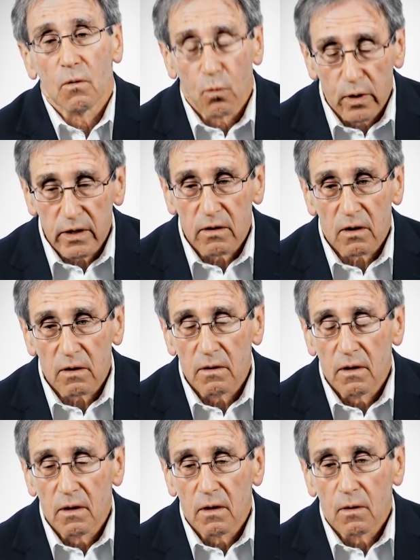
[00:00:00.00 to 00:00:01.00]
we are
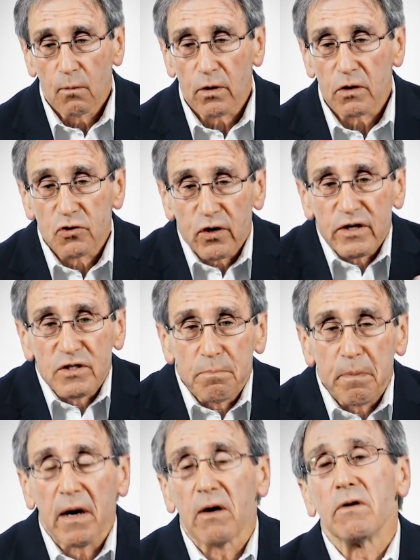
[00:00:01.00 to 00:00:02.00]

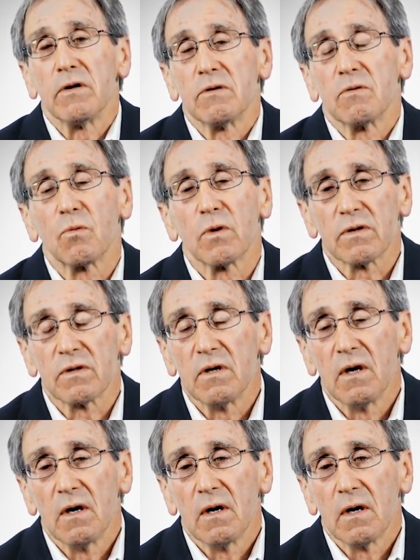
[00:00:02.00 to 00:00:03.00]
transparent with
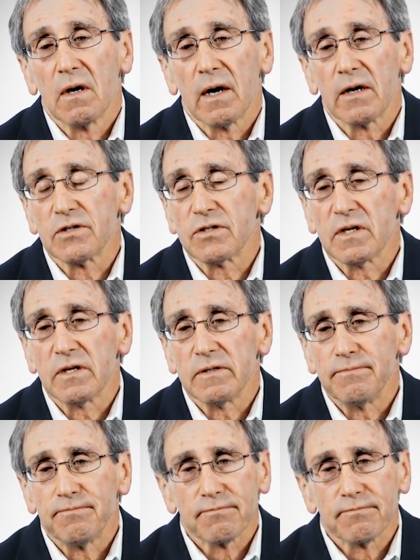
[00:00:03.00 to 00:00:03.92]
our sin.